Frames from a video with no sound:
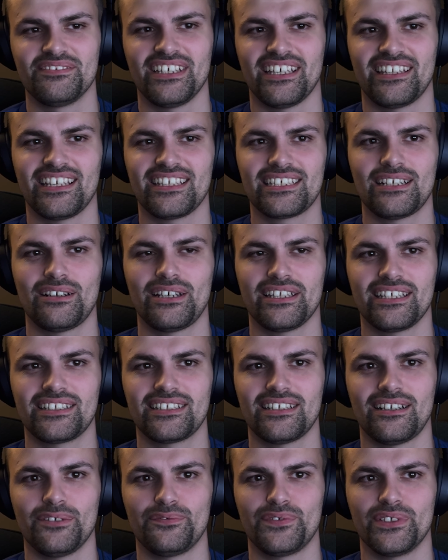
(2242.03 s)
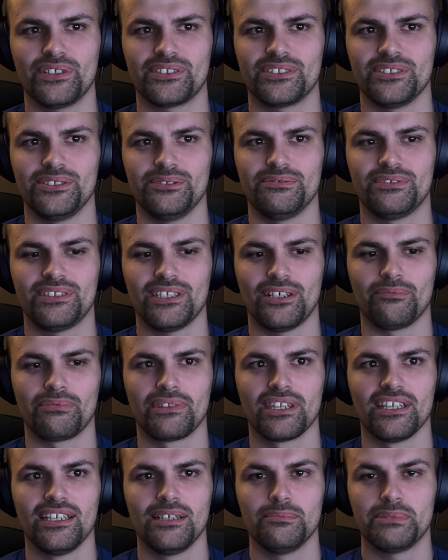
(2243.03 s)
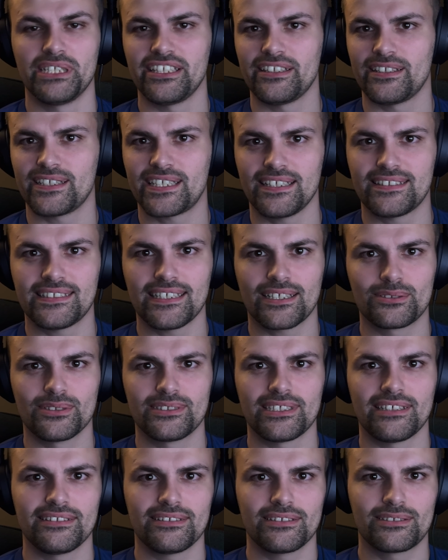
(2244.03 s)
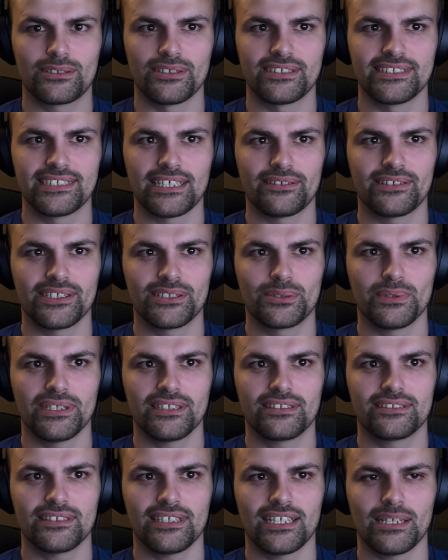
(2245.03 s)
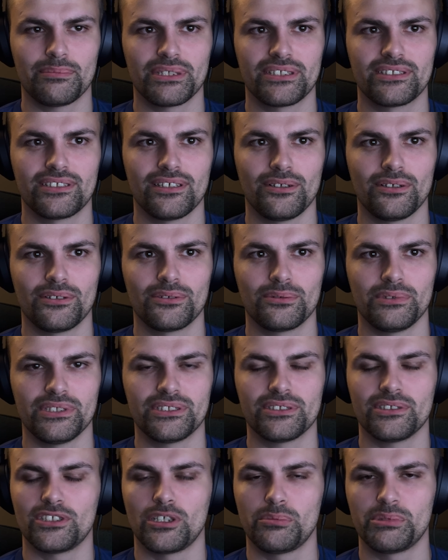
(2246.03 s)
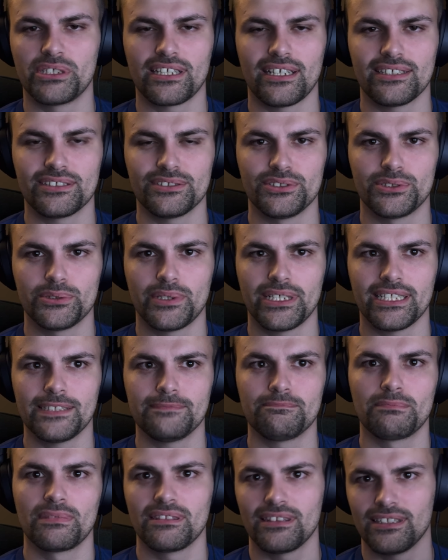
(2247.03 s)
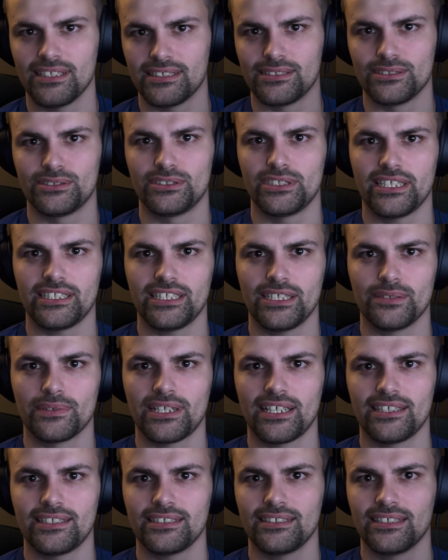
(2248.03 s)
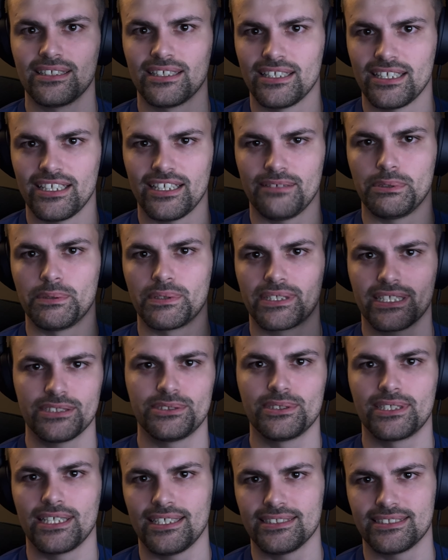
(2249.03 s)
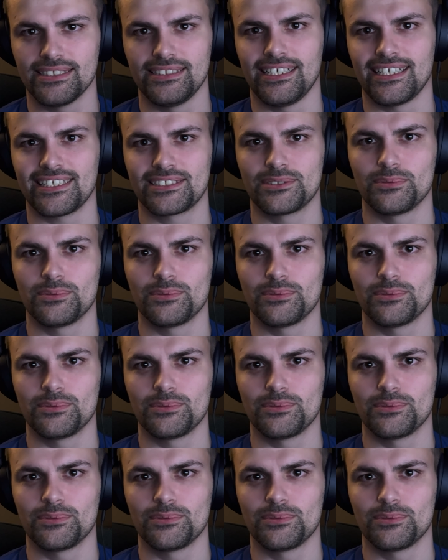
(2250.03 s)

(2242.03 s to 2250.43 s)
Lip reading: that's how I feel too. So, but in either case, that closes out this week's episode. We certainly hope you guys enjoyed it. This is JD and Riley, and we will catch you guys in the next